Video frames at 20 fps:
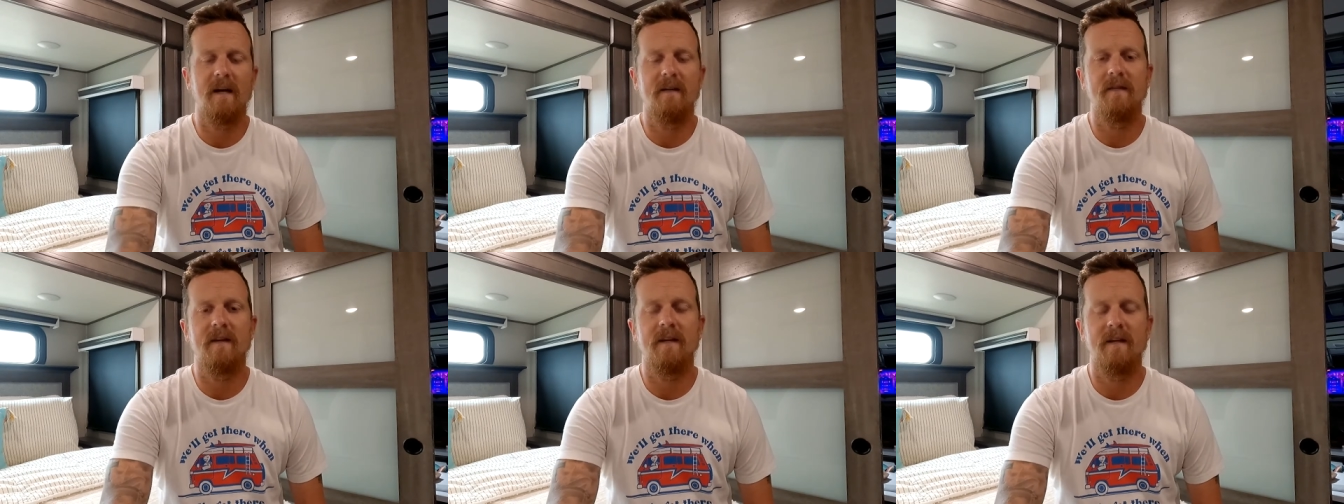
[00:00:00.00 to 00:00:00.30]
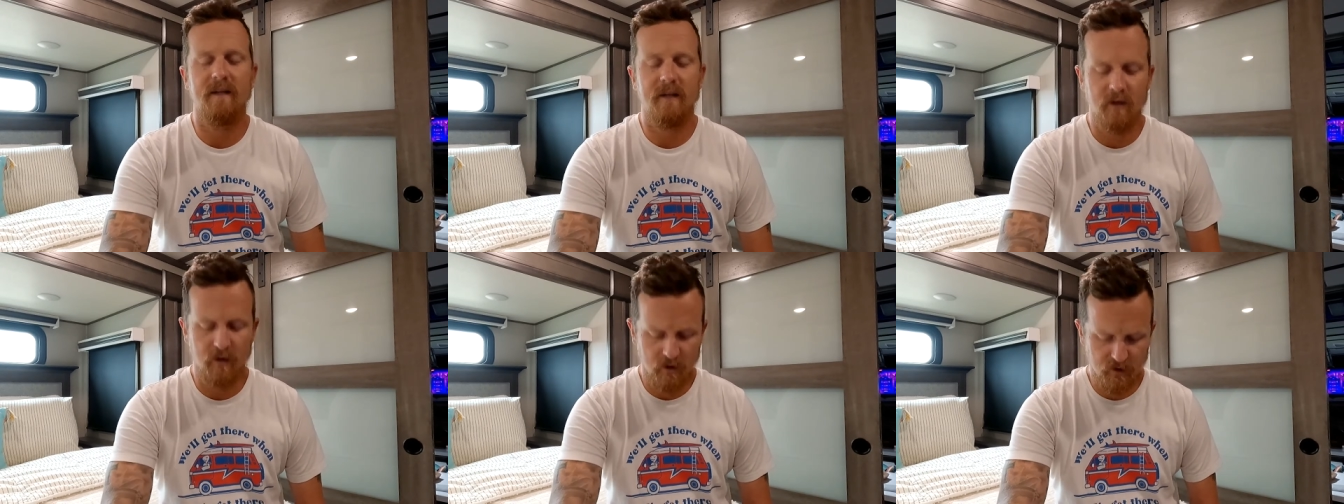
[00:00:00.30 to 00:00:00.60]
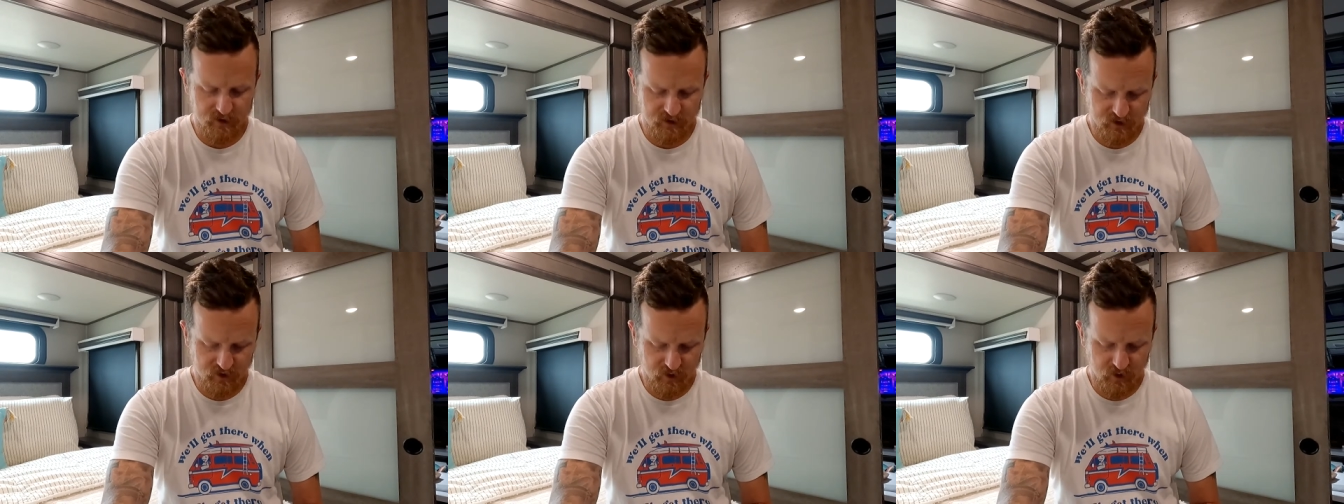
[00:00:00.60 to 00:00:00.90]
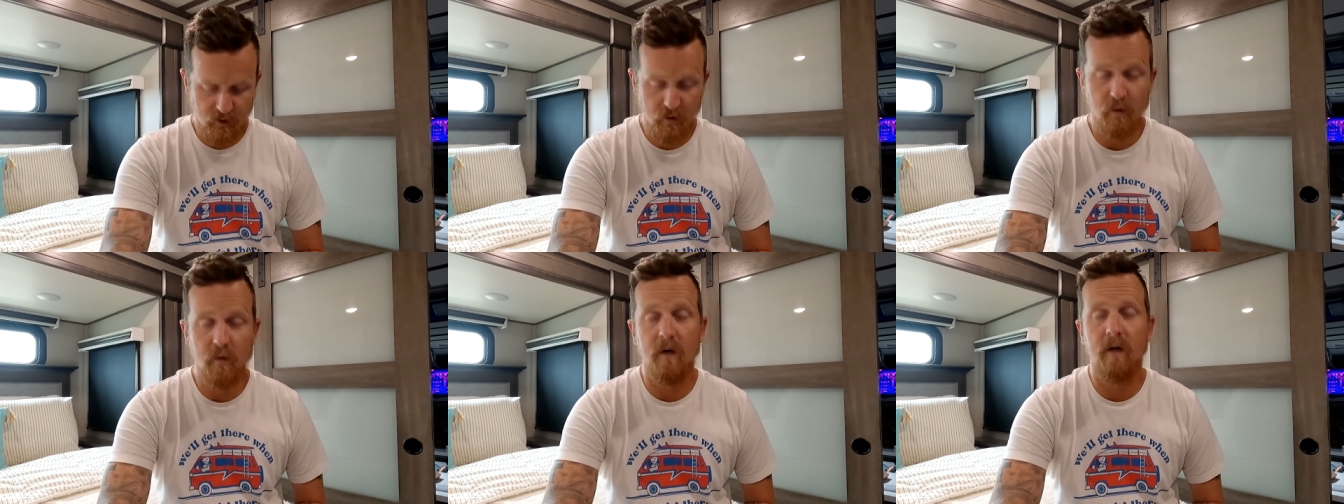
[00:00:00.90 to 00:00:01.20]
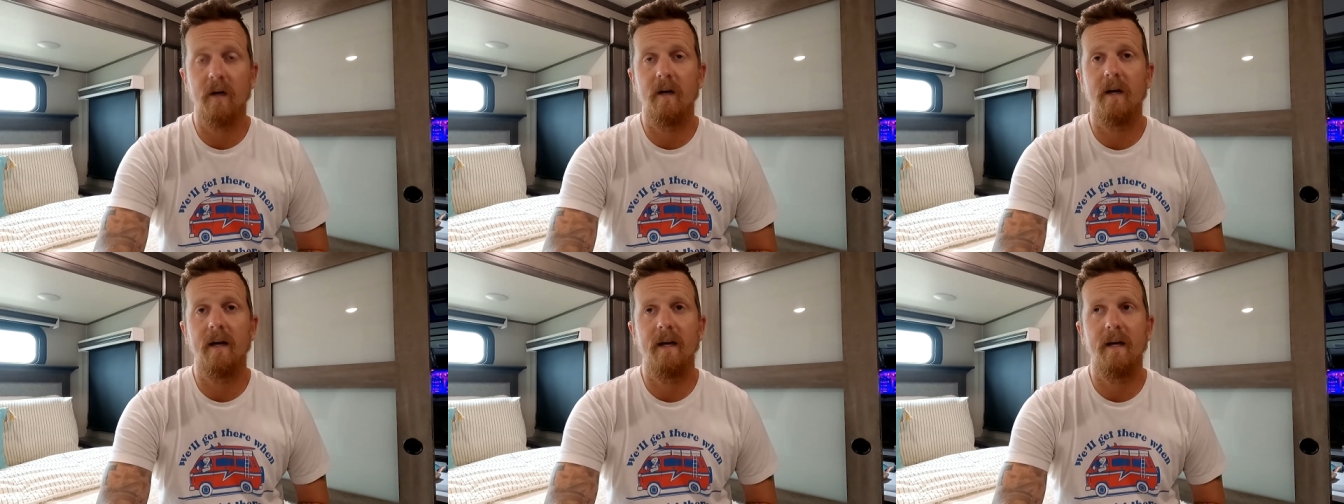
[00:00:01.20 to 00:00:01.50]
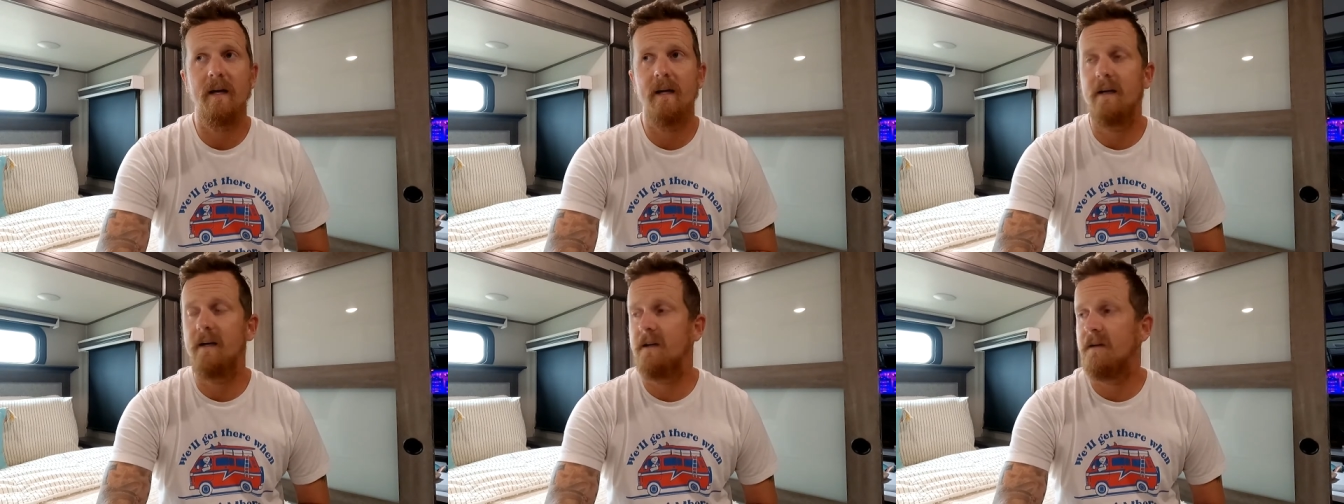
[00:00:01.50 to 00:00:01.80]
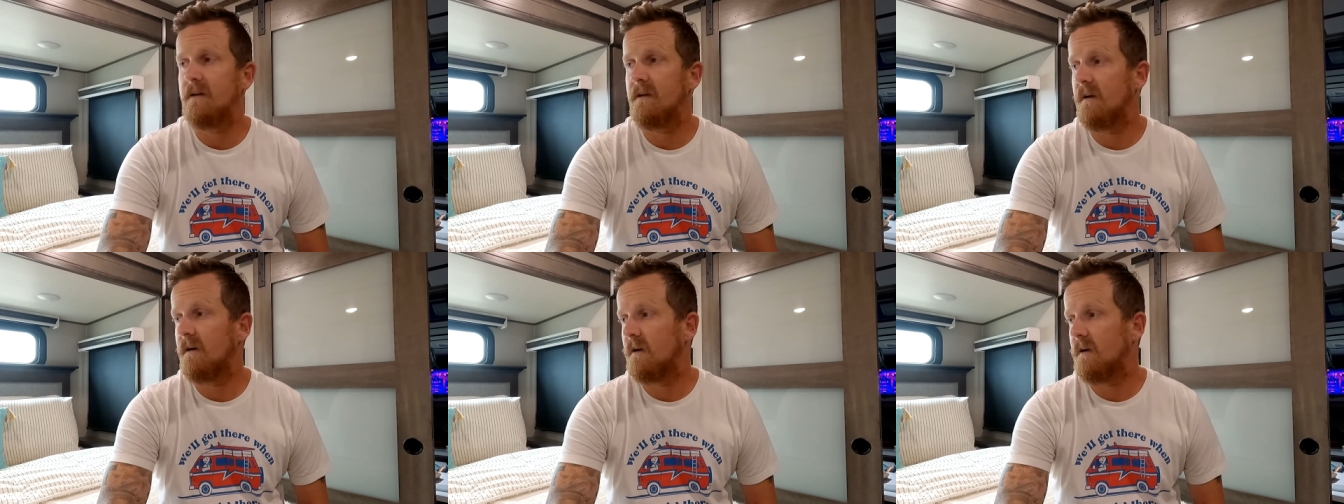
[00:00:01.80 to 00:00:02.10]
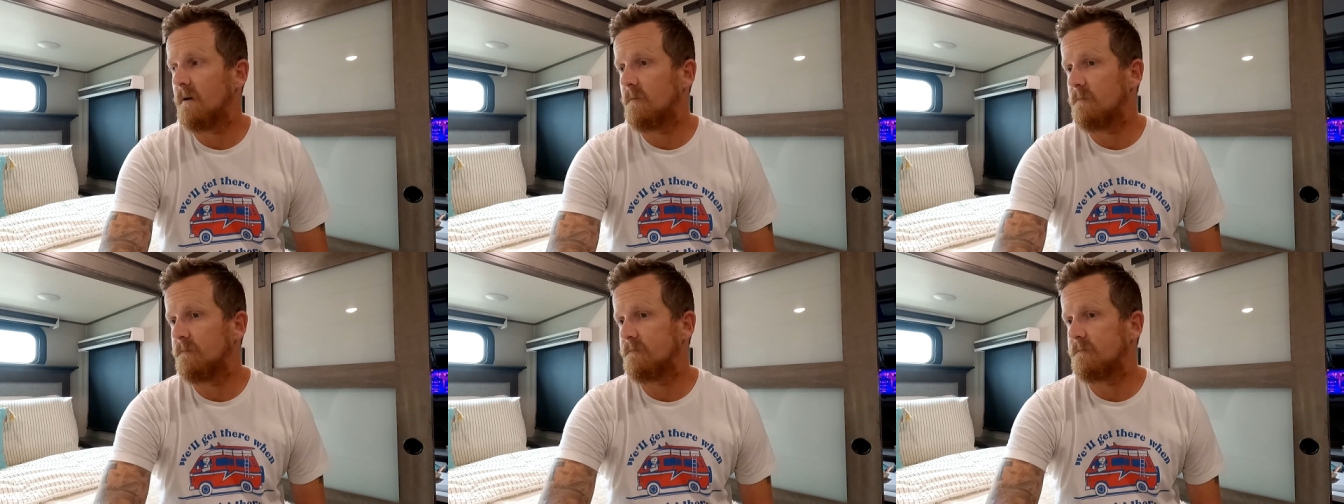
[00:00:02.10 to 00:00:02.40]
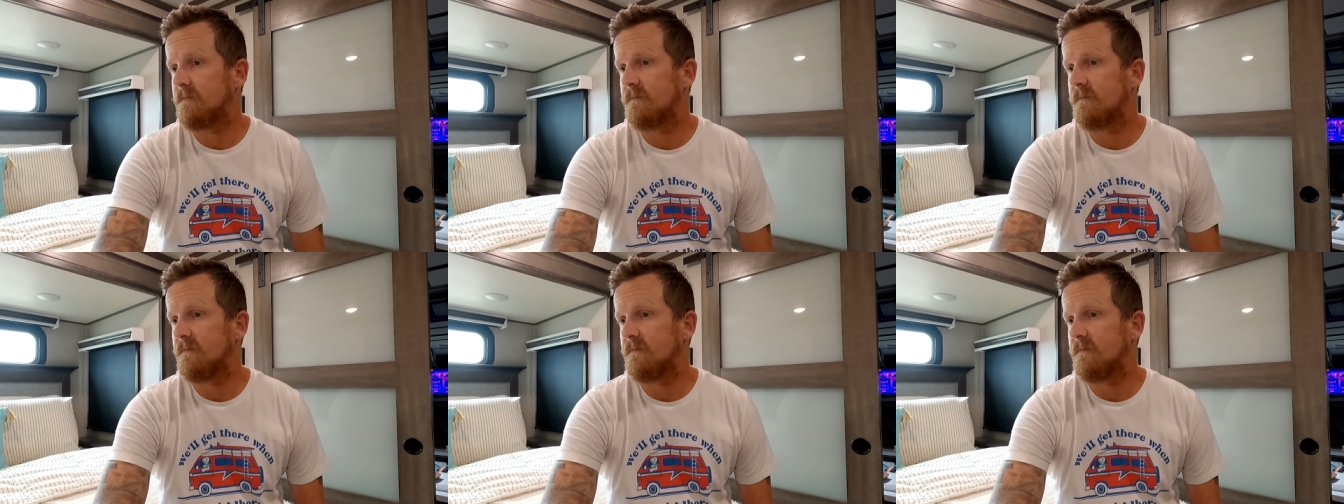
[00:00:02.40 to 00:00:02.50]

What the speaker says: and then it goes to a